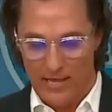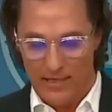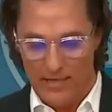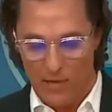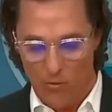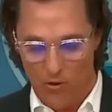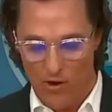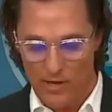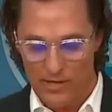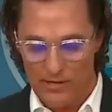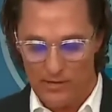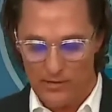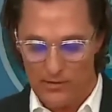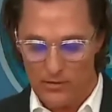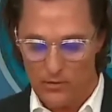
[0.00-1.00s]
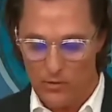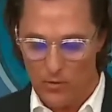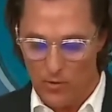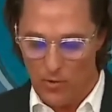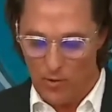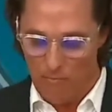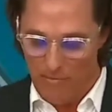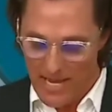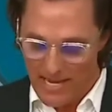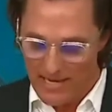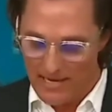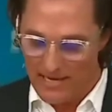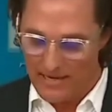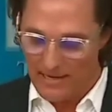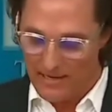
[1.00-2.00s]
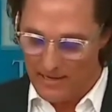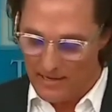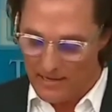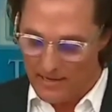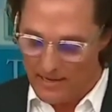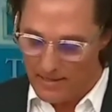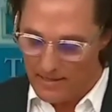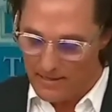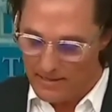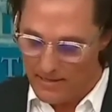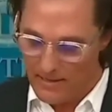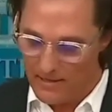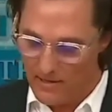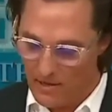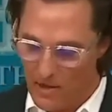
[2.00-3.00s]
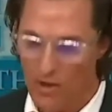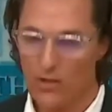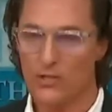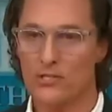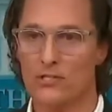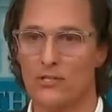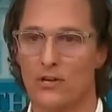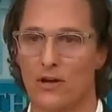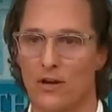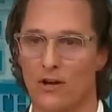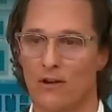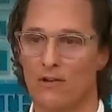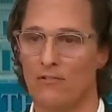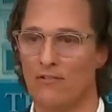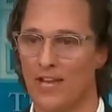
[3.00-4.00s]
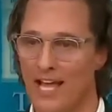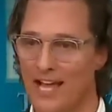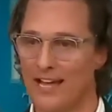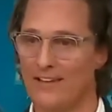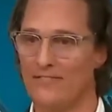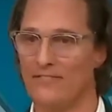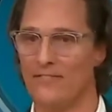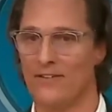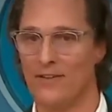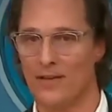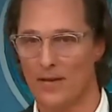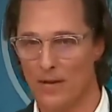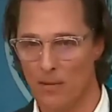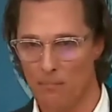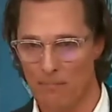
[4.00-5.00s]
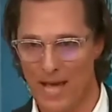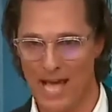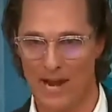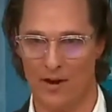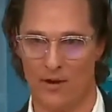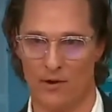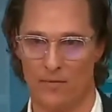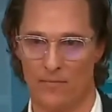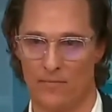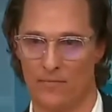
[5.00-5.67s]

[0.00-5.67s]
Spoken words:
They want to make their loss of life matter.